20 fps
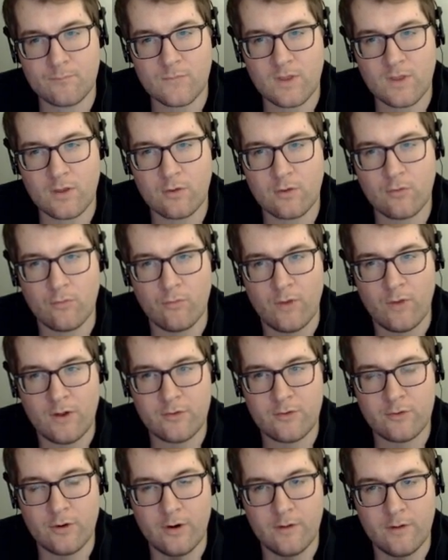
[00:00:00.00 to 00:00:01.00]

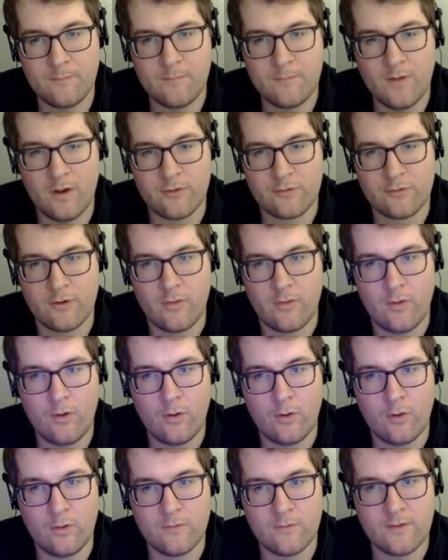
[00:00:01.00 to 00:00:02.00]
Grunter Hunter the
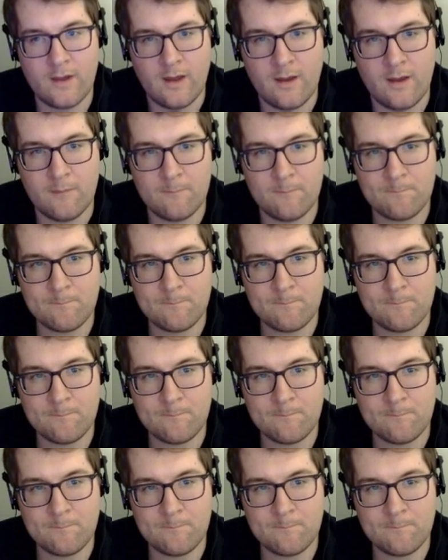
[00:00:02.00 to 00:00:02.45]
whole time.